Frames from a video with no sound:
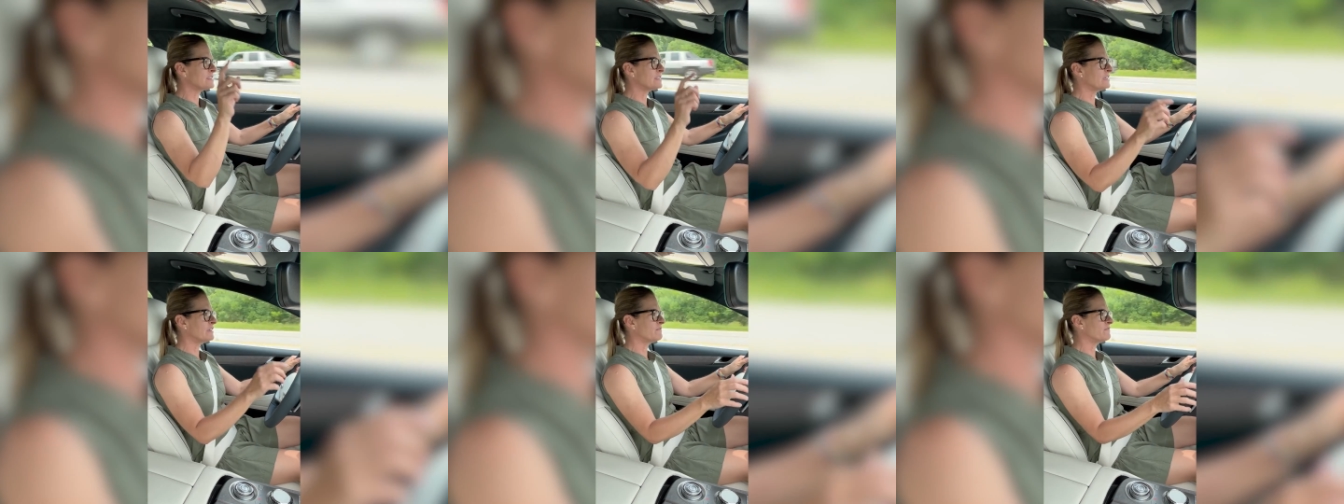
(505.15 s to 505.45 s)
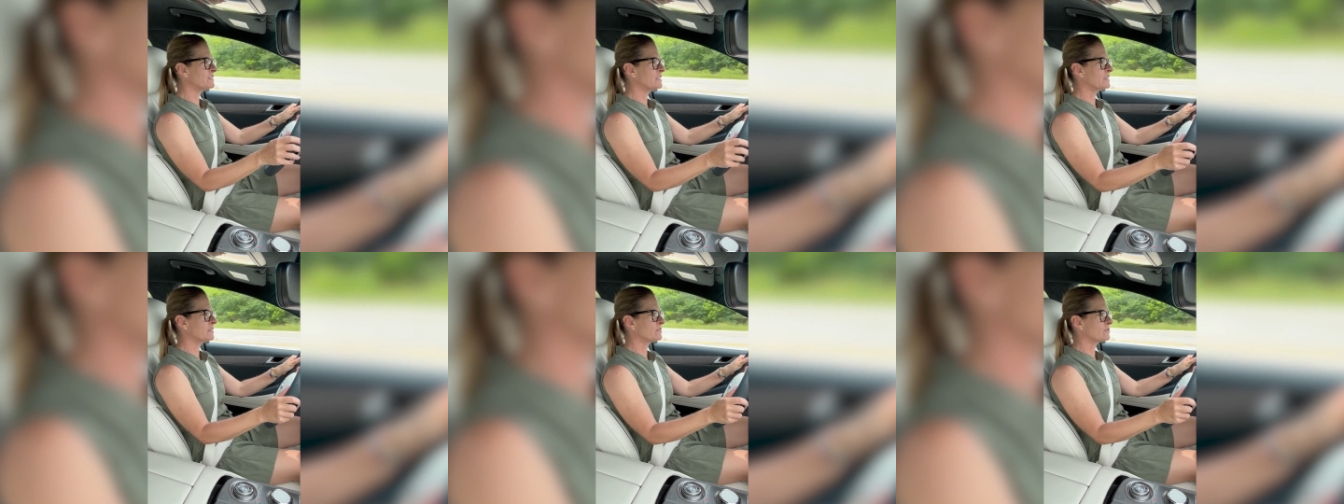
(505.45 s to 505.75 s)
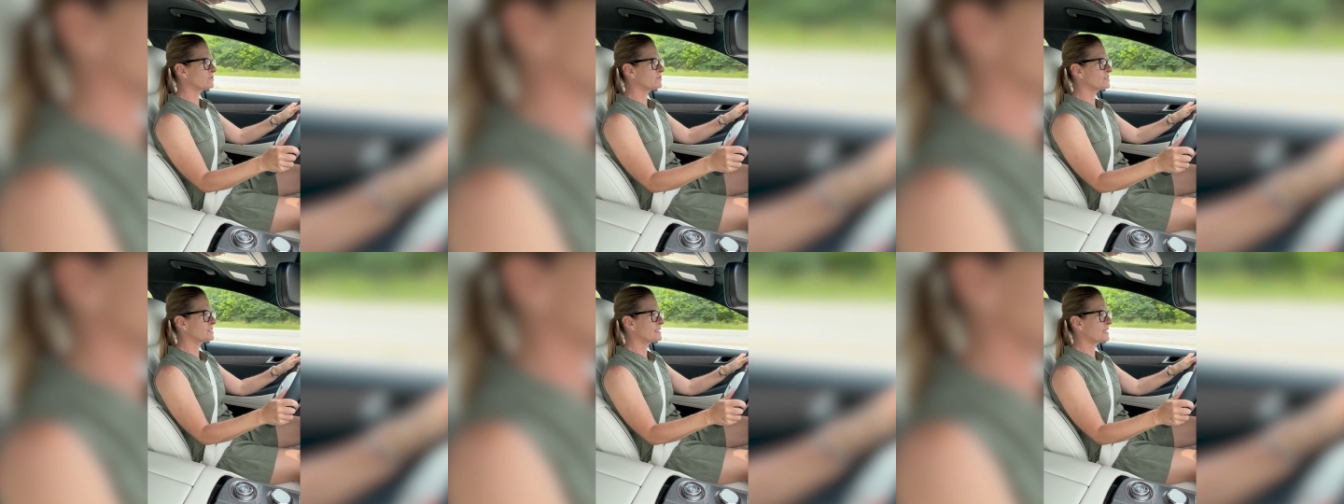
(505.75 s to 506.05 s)
nifty
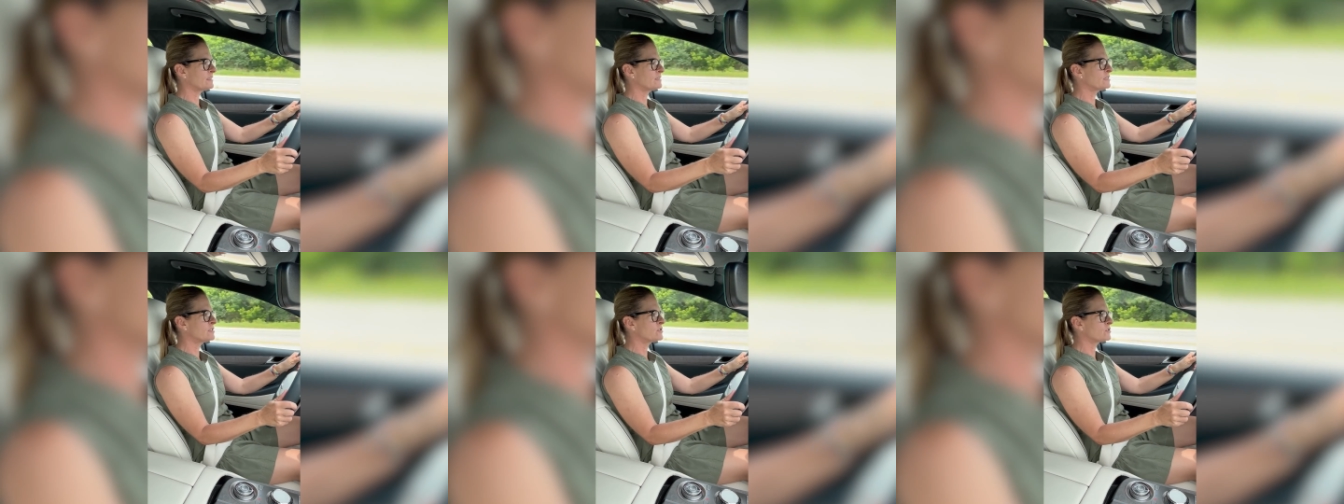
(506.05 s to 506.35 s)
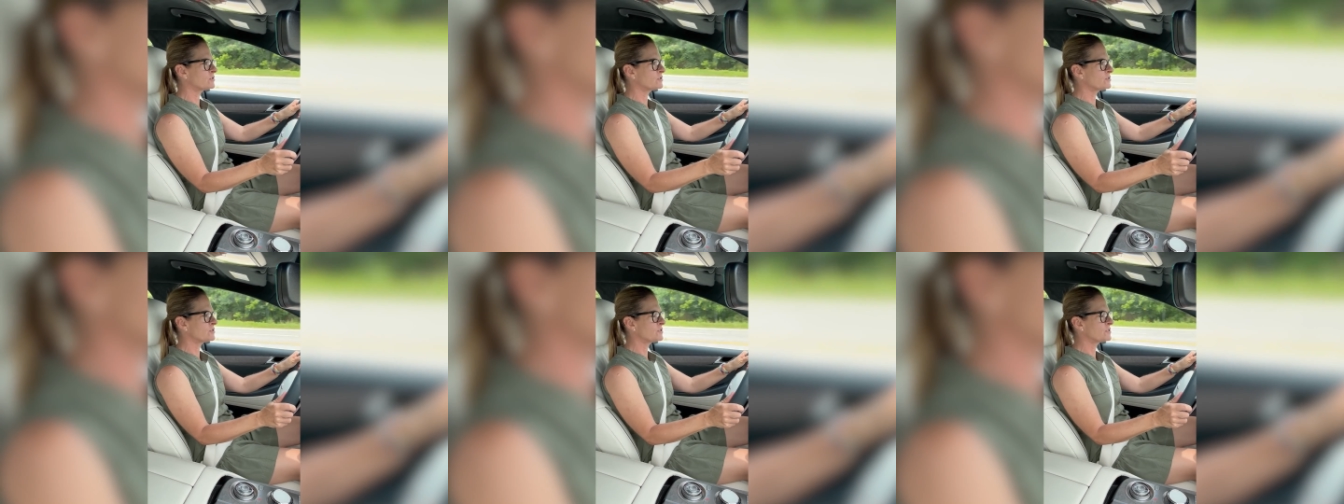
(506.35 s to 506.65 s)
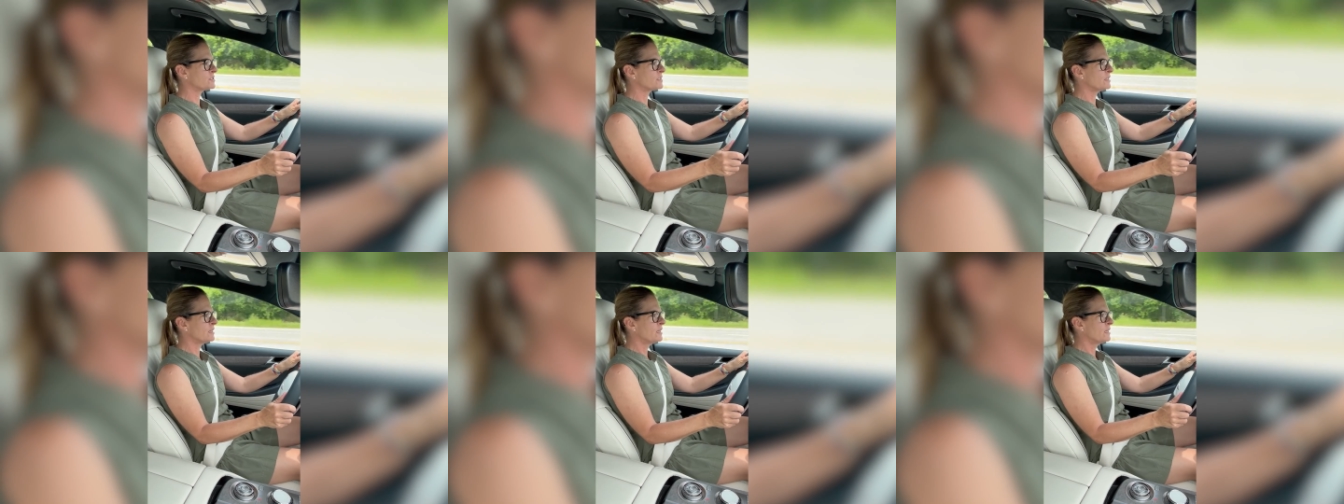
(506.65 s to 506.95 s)
little
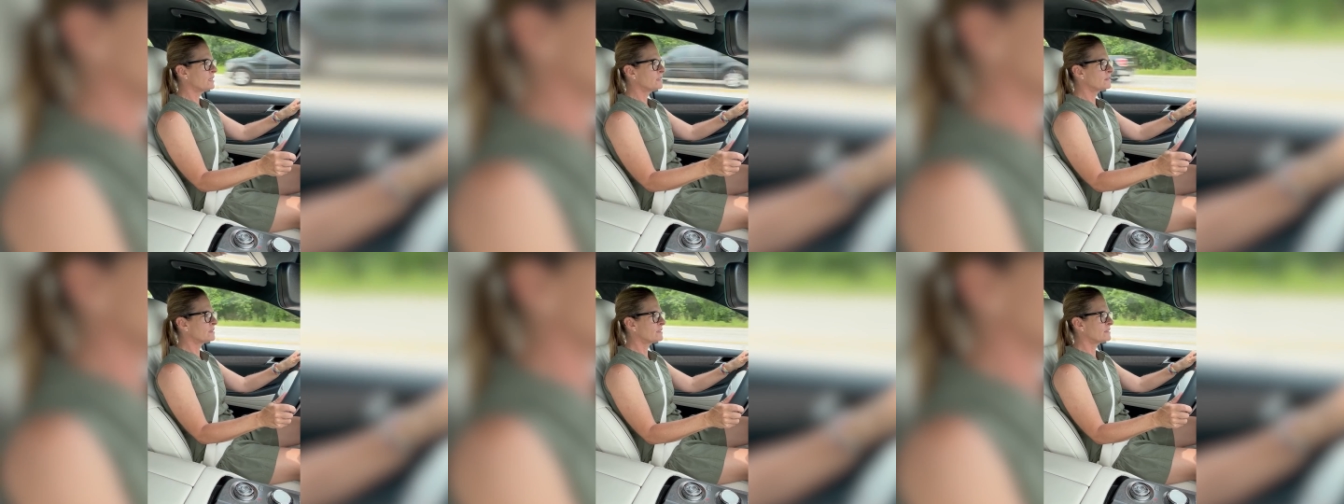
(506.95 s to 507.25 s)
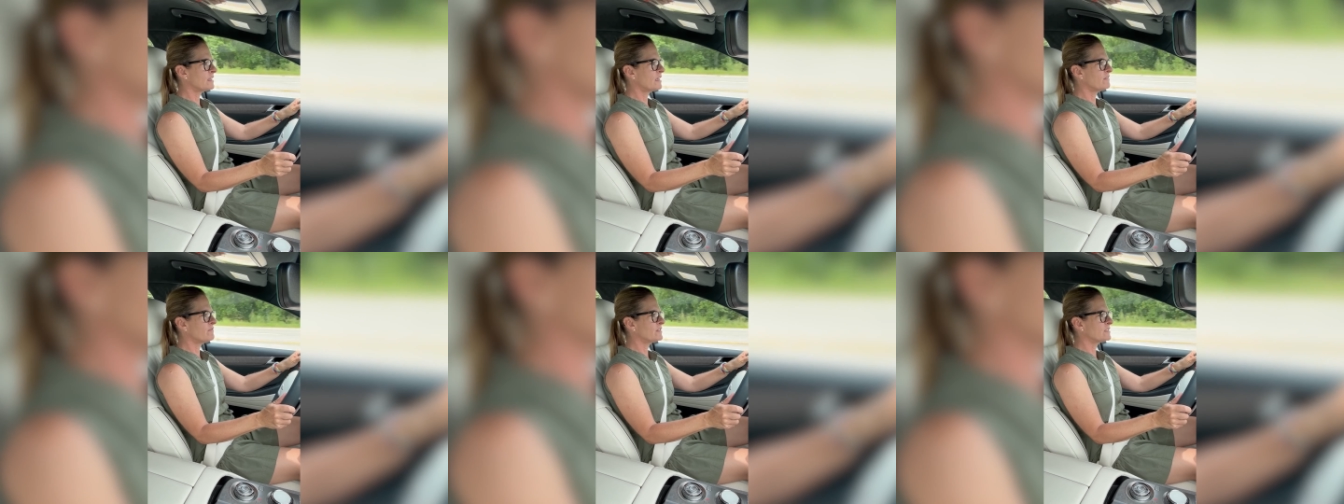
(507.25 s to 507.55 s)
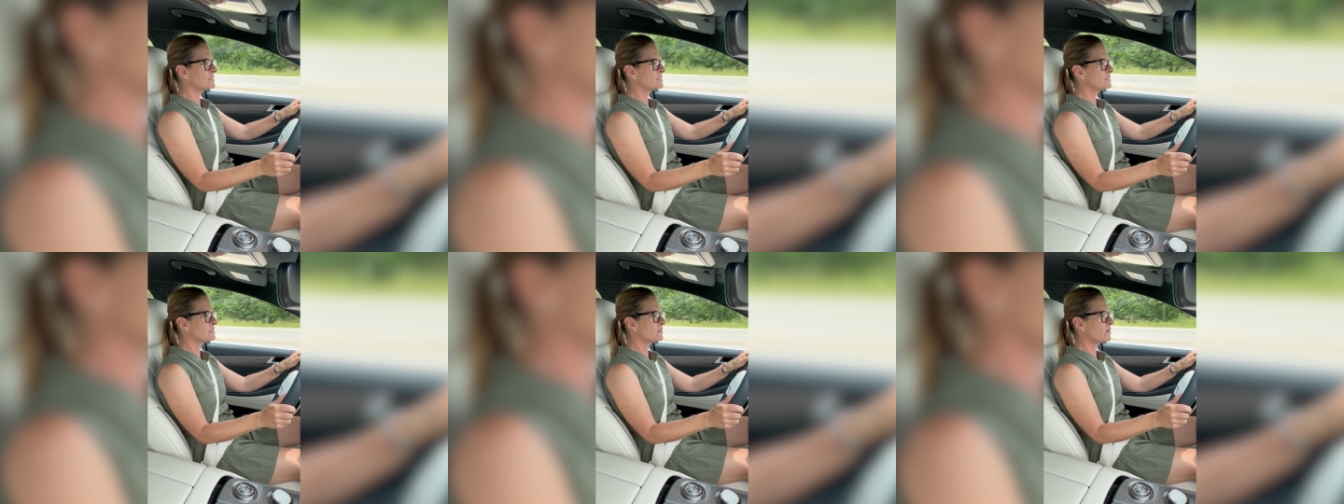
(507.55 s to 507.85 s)
sensors that they've
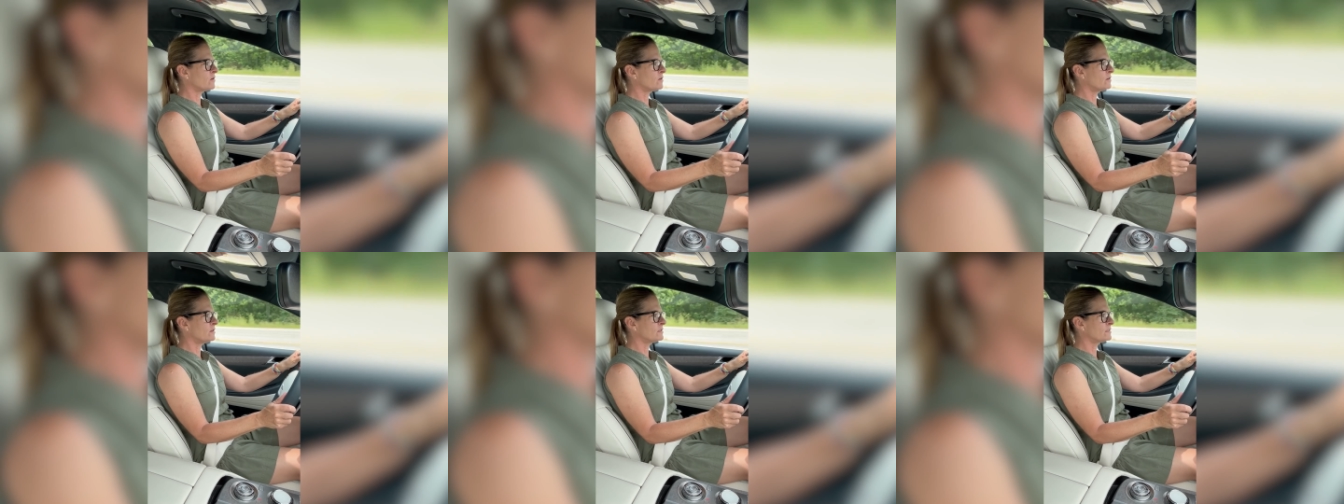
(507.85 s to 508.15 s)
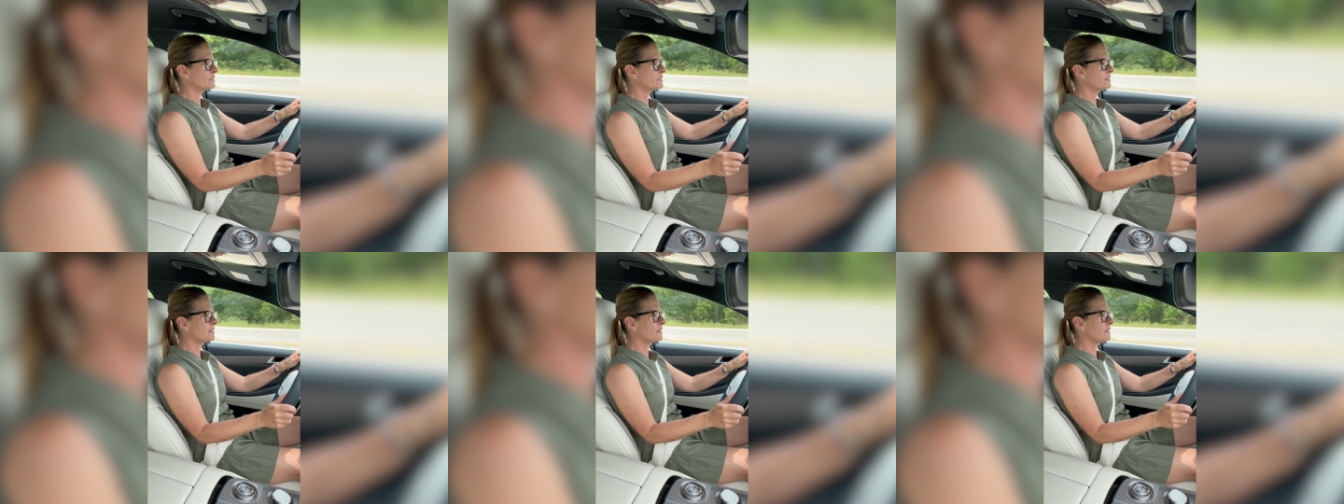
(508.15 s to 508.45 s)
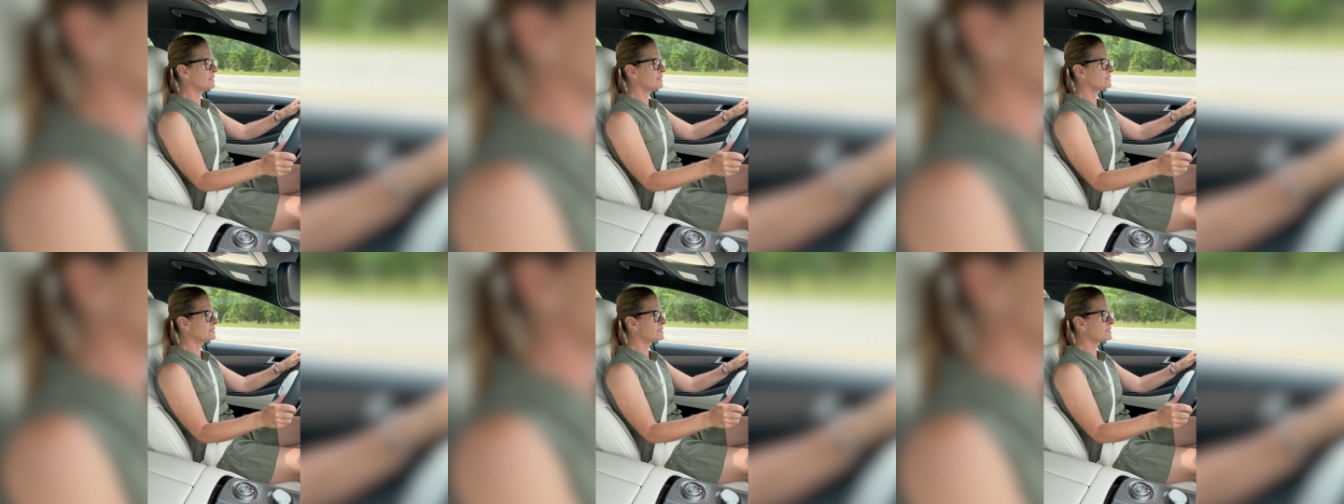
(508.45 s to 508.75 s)
installed
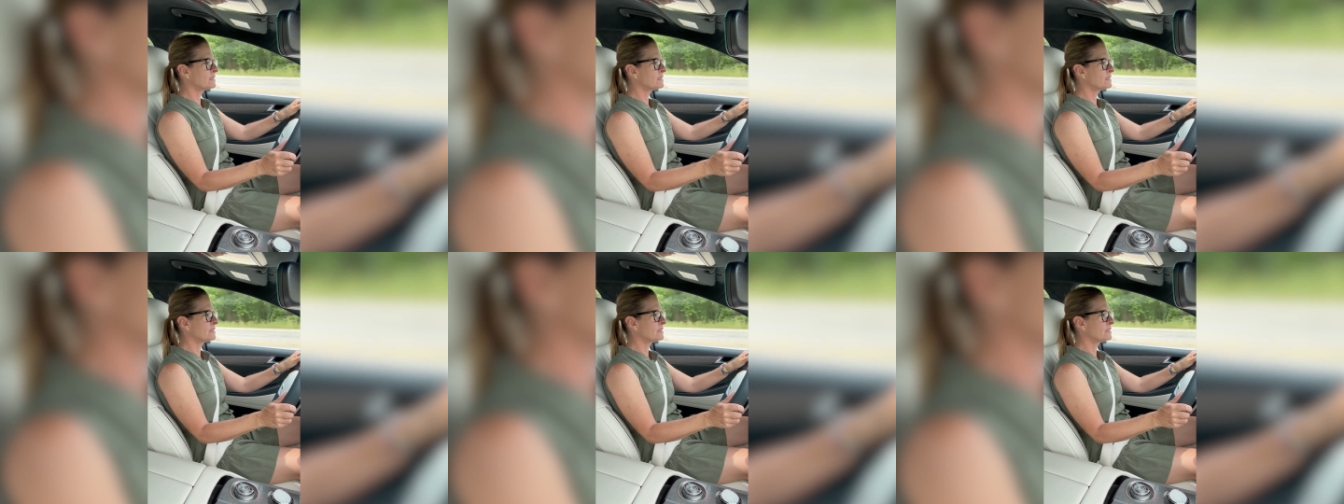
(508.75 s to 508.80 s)
that